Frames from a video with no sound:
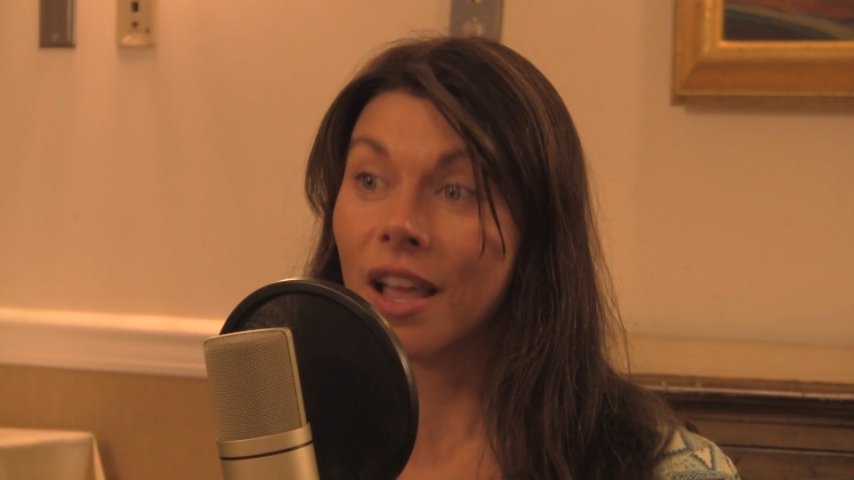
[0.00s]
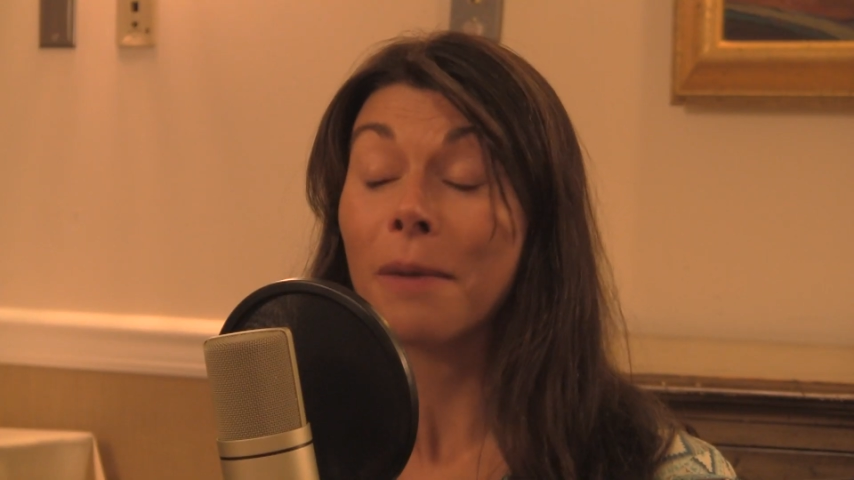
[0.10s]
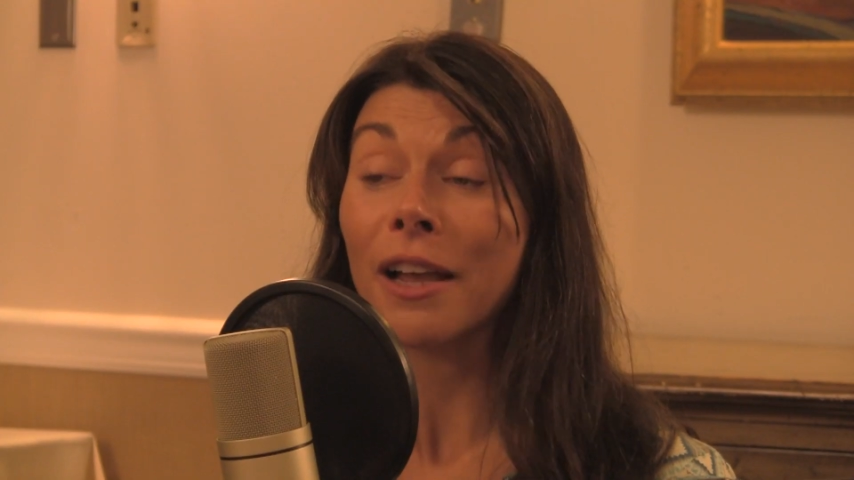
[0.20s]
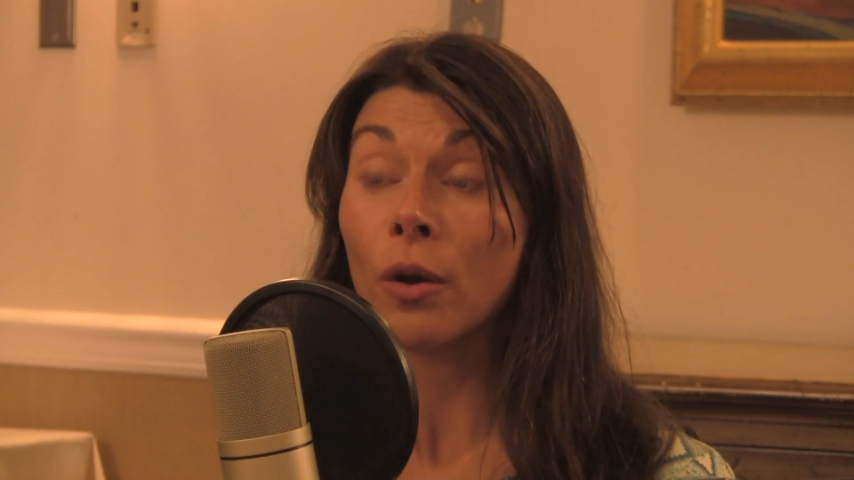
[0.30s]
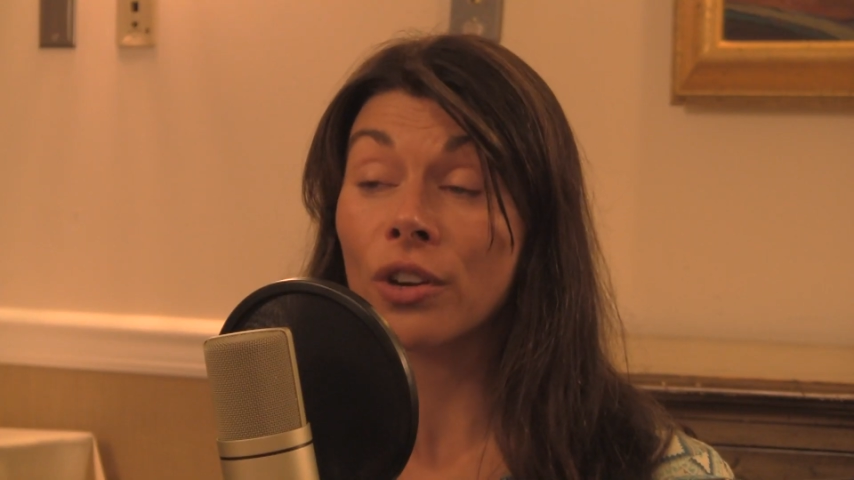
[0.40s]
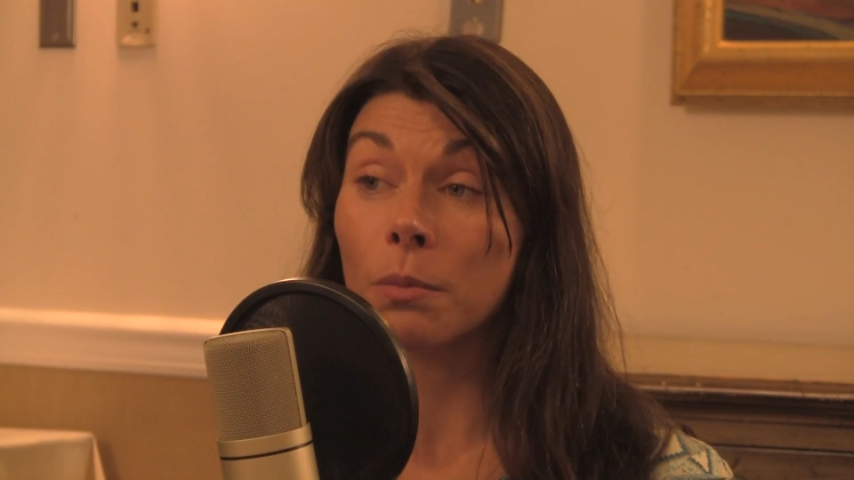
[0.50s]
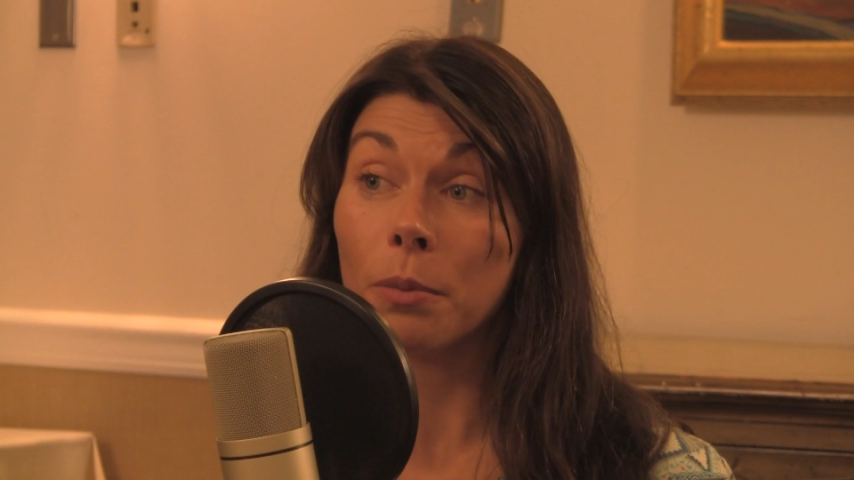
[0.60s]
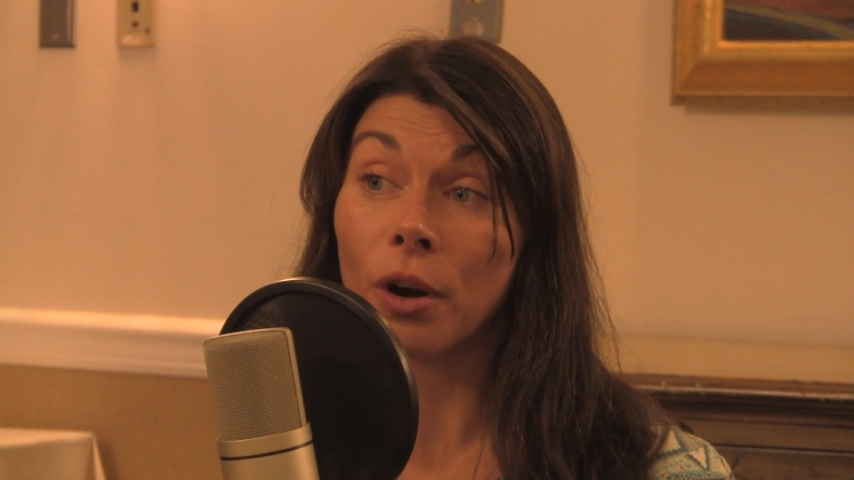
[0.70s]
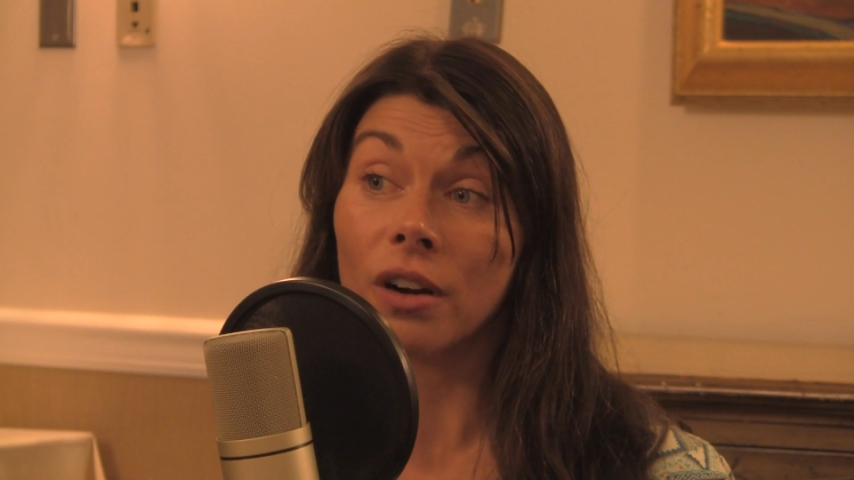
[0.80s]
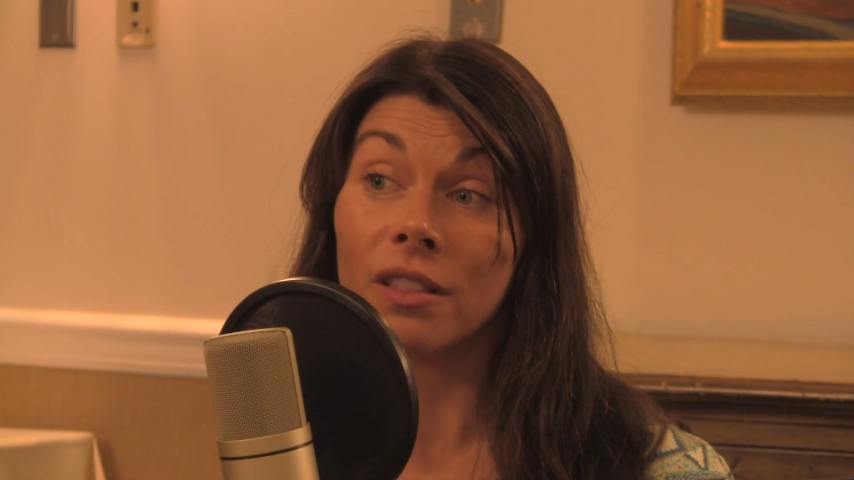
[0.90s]
Am I going to be
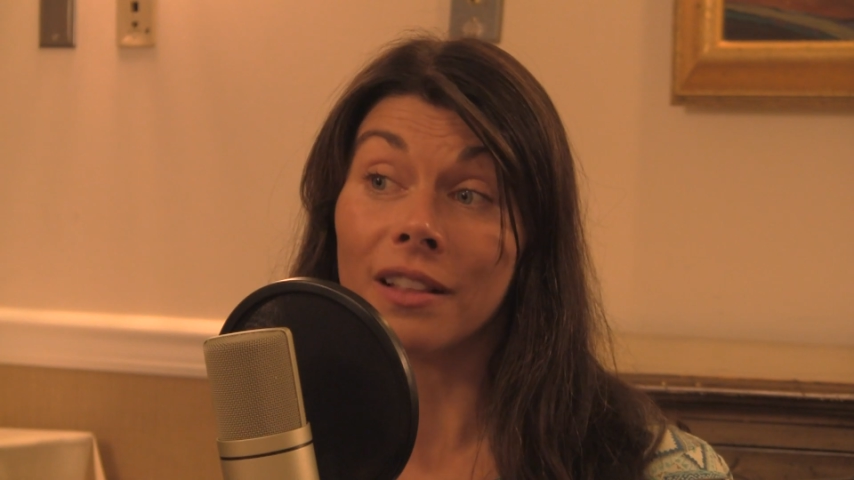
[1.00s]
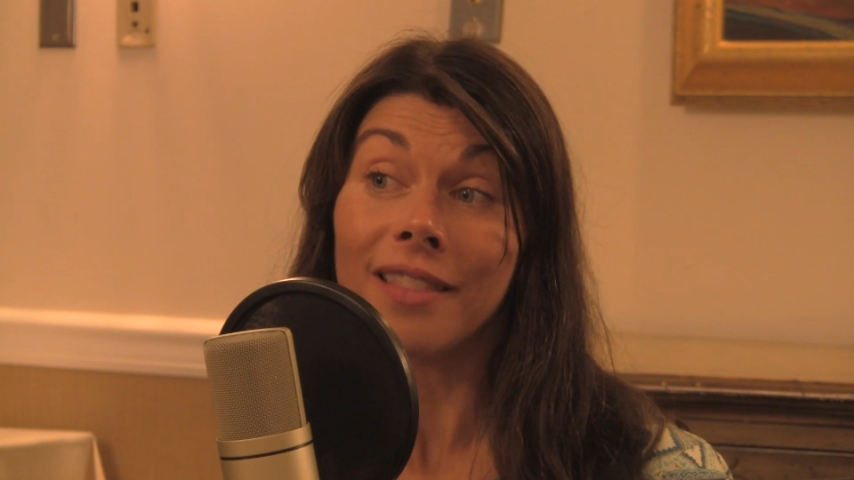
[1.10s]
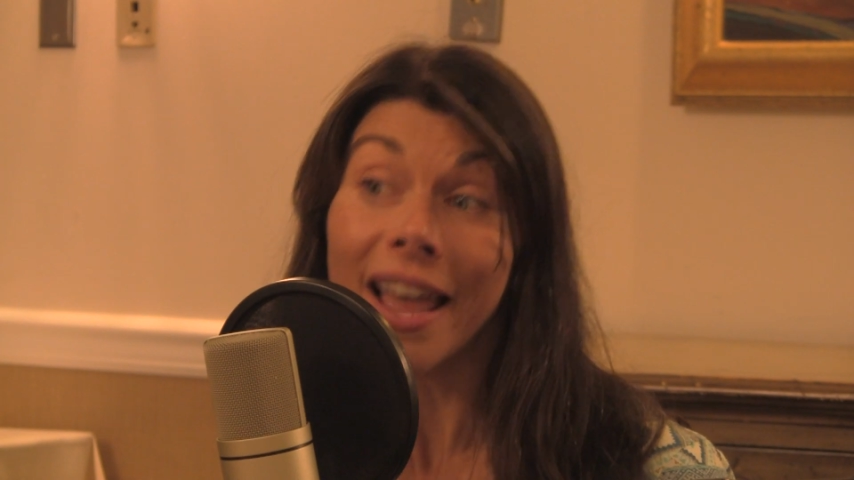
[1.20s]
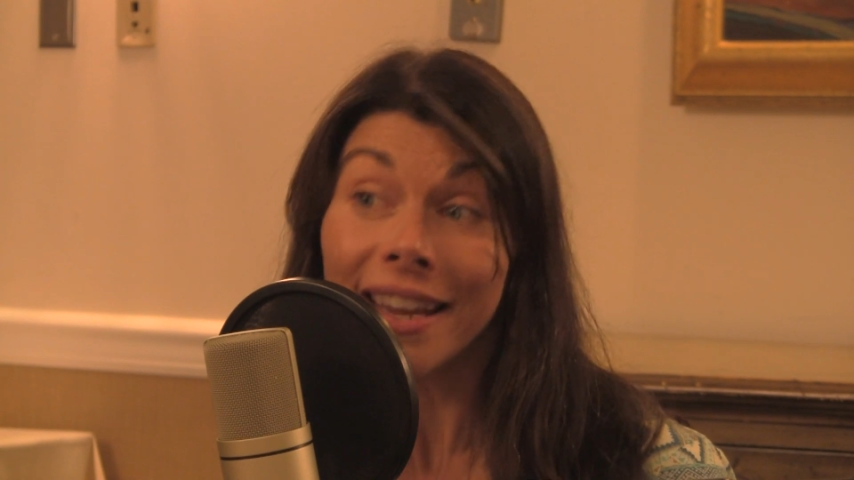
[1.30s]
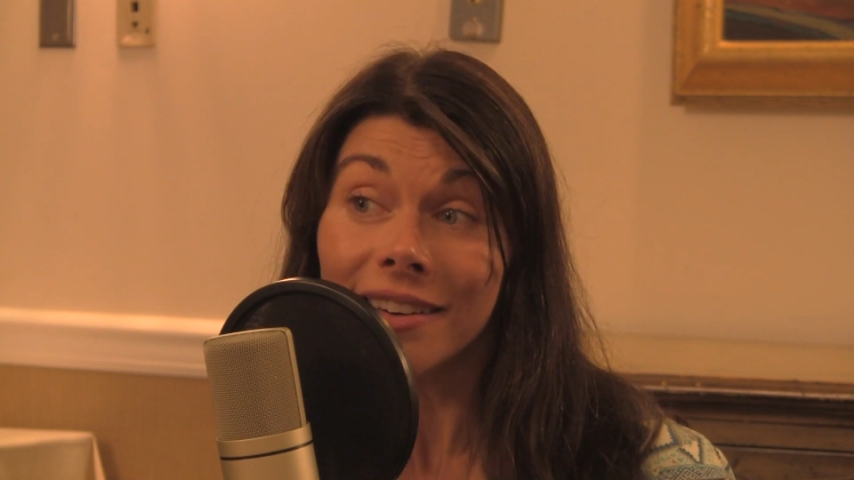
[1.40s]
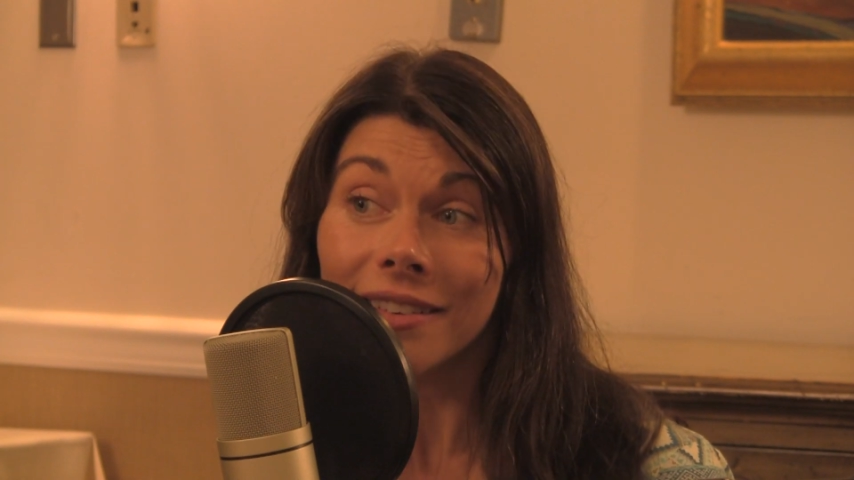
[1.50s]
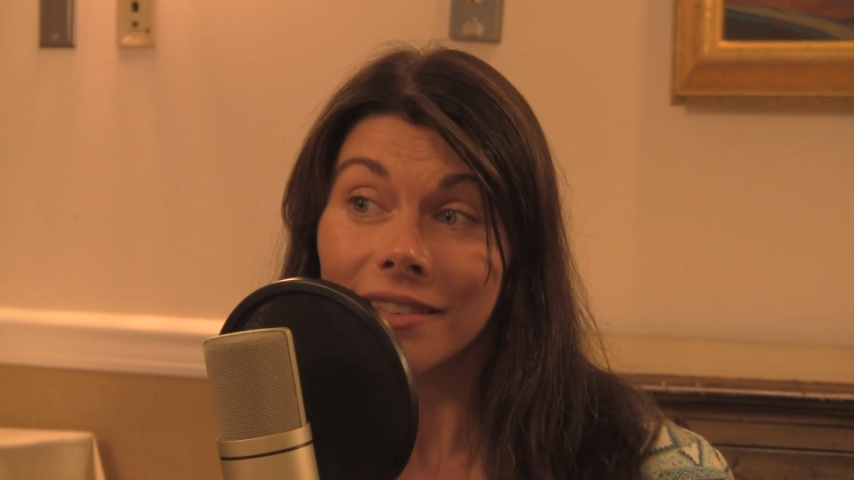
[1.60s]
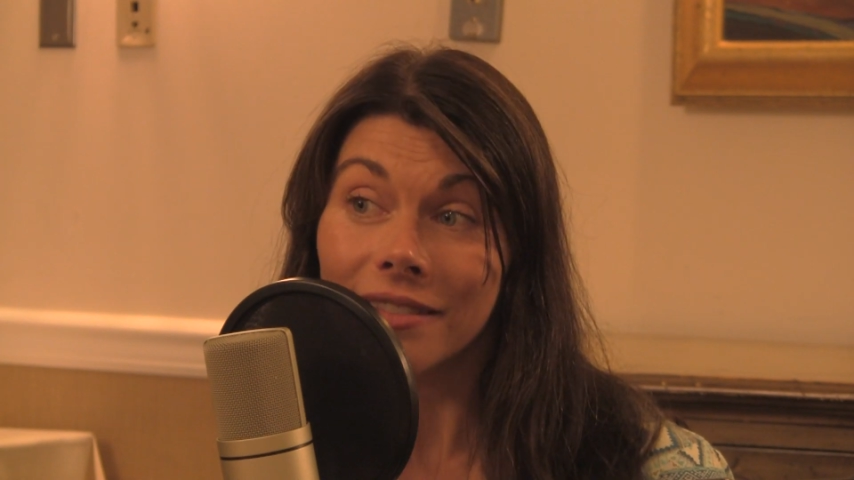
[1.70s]
part of the light,